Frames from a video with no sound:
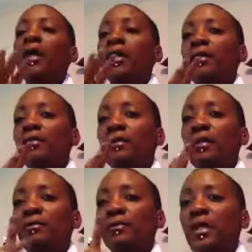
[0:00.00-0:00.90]
And
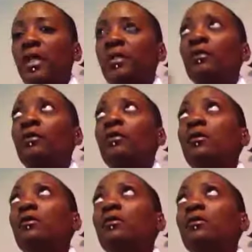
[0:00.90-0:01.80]
a
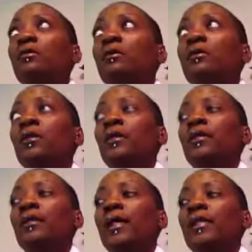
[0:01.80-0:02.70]
girl
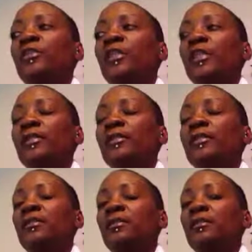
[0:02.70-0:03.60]
that I
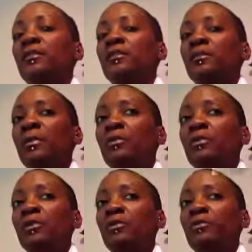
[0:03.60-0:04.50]
just spoke
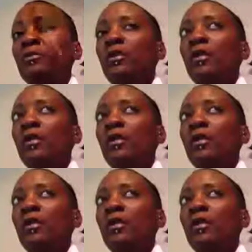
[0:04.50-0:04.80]
to,